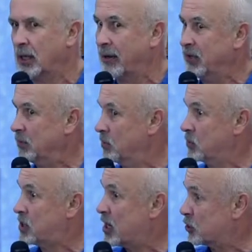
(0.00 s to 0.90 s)
I mean,
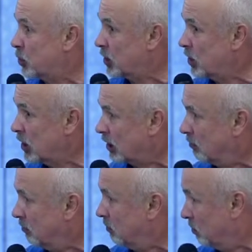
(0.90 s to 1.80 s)
sounds pretty good.
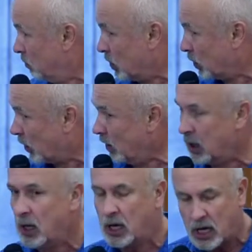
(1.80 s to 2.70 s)

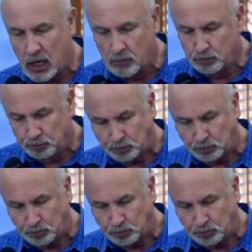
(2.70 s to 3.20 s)
Um,